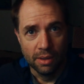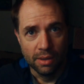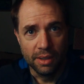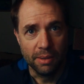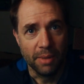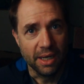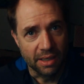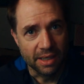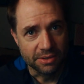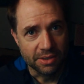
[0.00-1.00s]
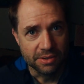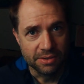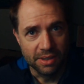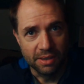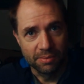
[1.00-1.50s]
In many cases,
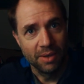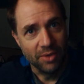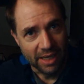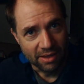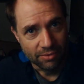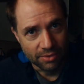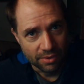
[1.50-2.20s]
they probably have.